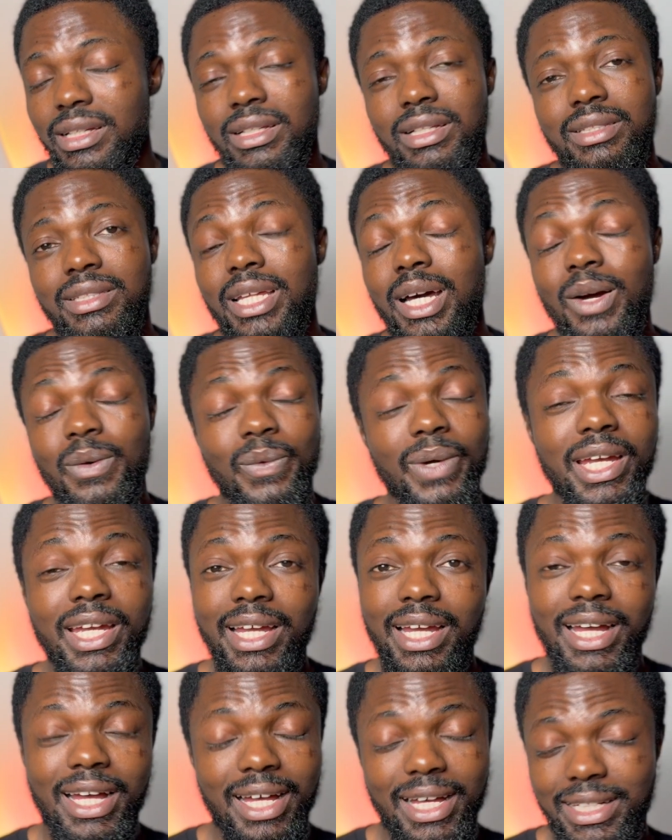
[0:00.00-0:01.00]
that
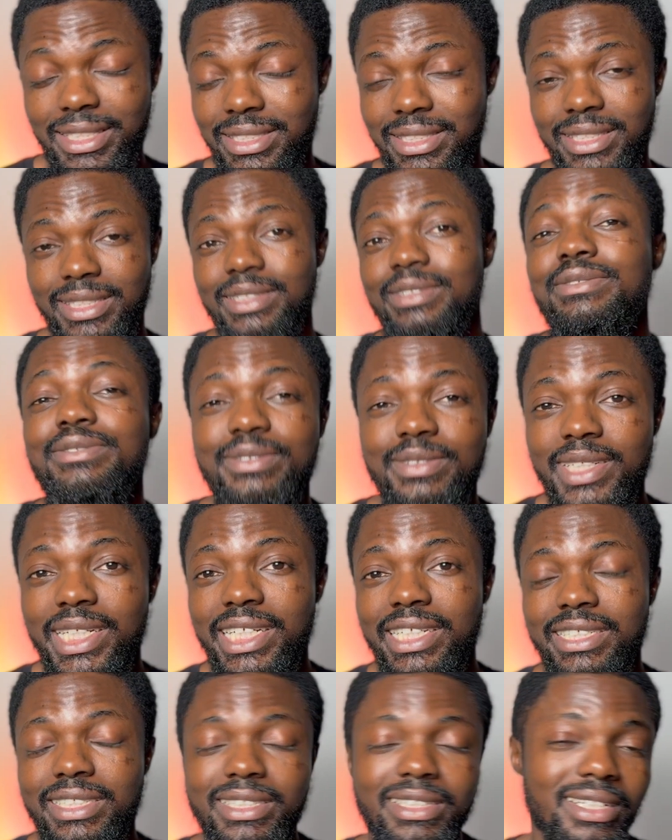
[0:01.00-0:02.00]
way I stay
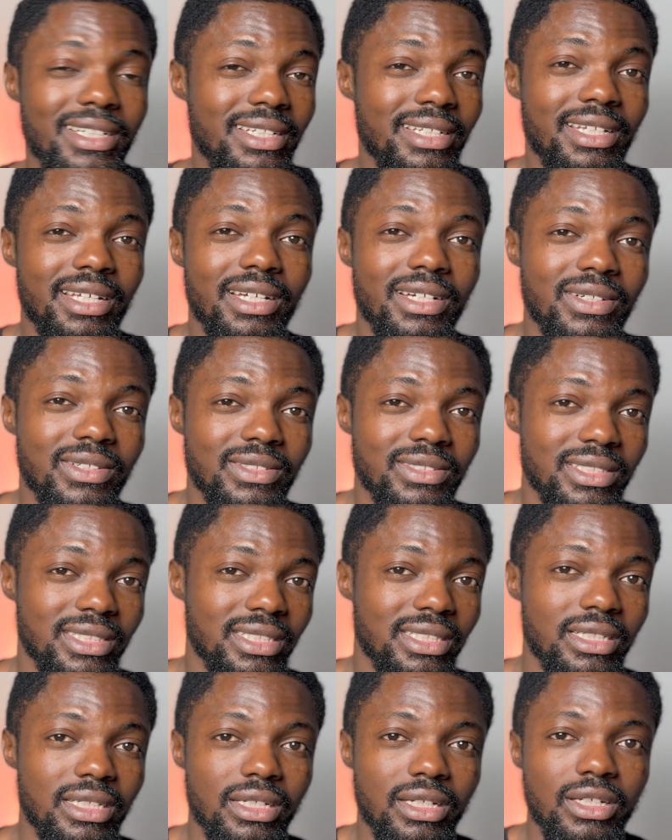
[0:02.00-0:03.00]
fresh and
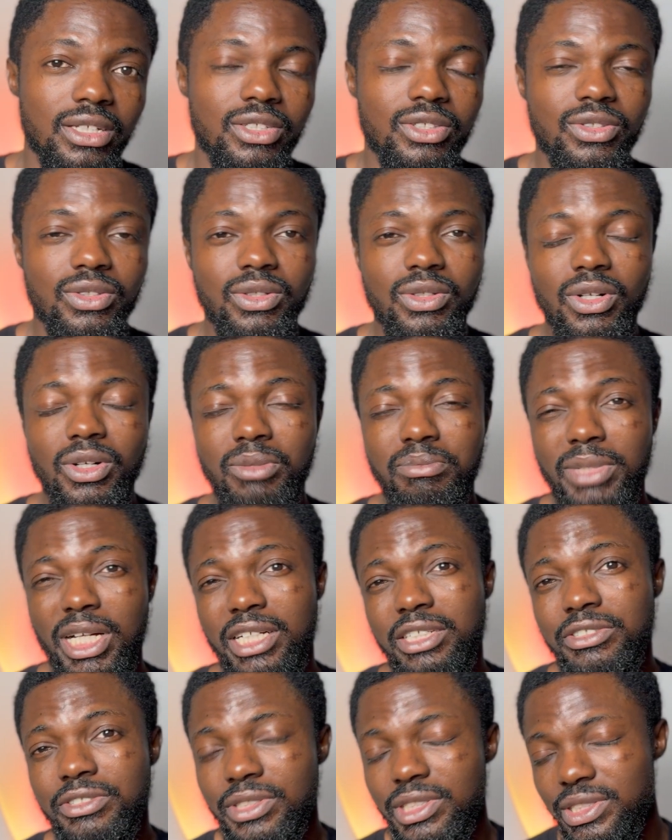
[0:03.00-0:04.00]
healthy. So on my
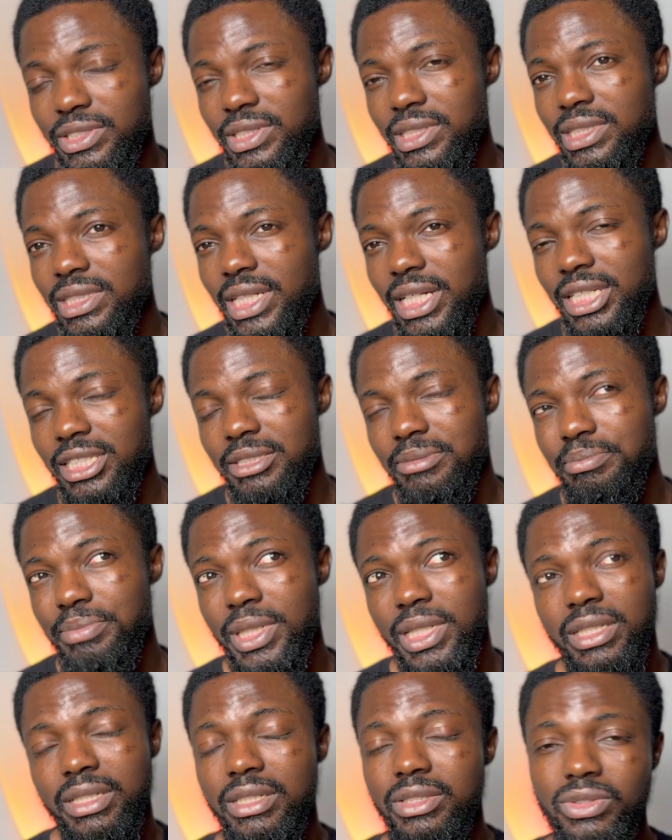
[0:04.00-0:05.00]
groceries, I
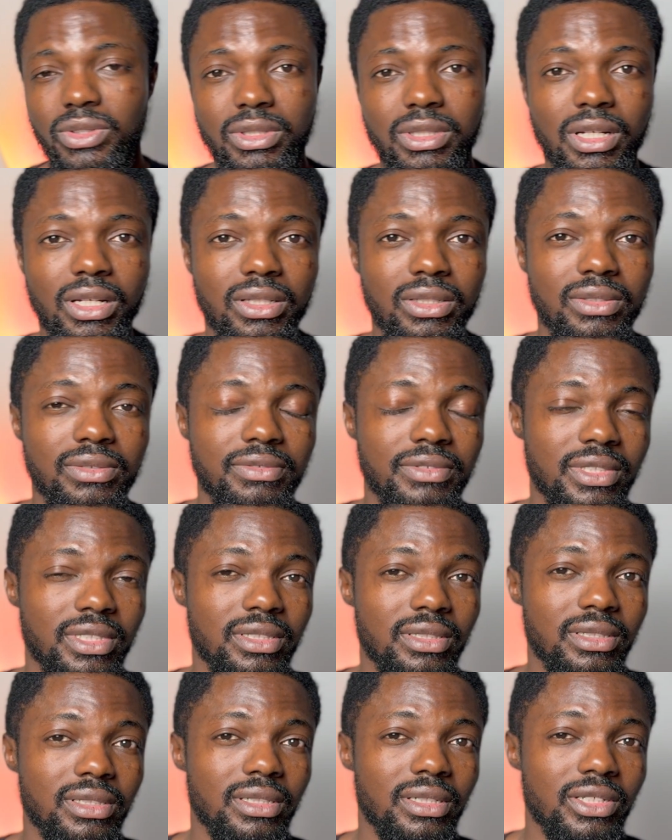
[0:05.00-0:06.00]
spend a total of
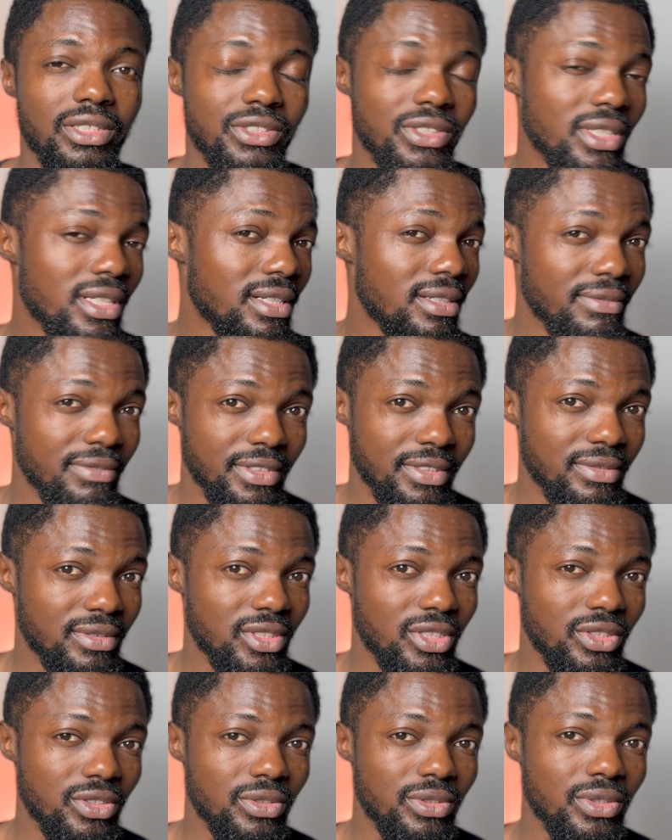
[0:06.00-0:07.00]

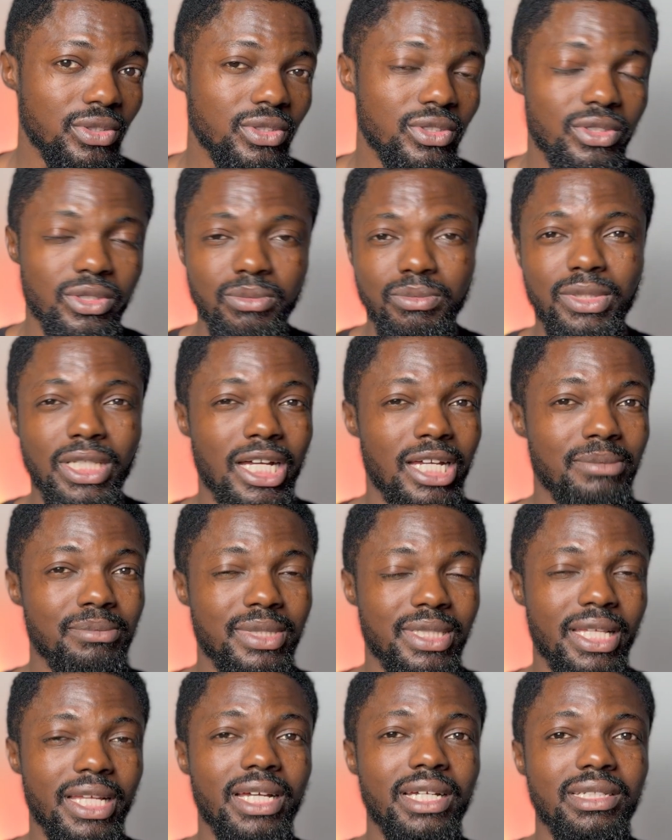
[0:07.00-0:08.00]
€150, sometimes
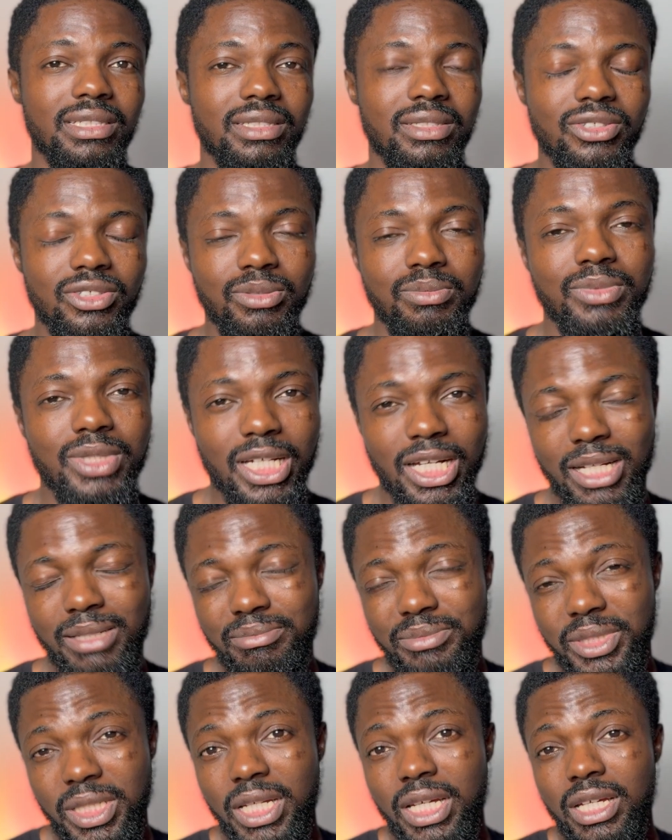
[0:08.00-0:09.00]
less, sometimes